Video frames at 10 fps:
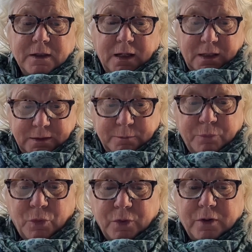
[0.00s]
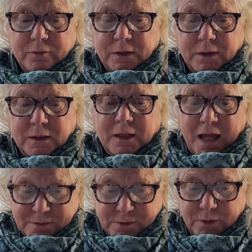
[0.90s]
on the border of
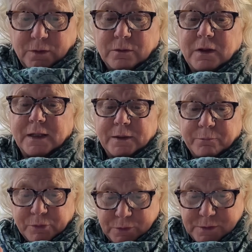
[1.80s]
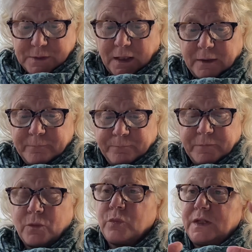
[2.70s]
Lazio and Abruzza,
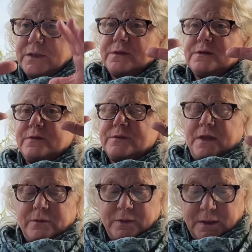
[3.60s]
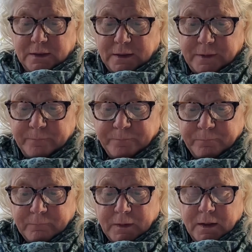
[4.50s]
the regions of southern Italy.
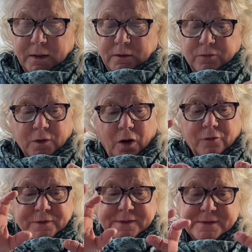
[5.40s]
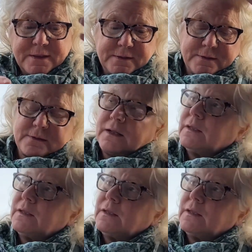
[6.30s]
Vicalvi sits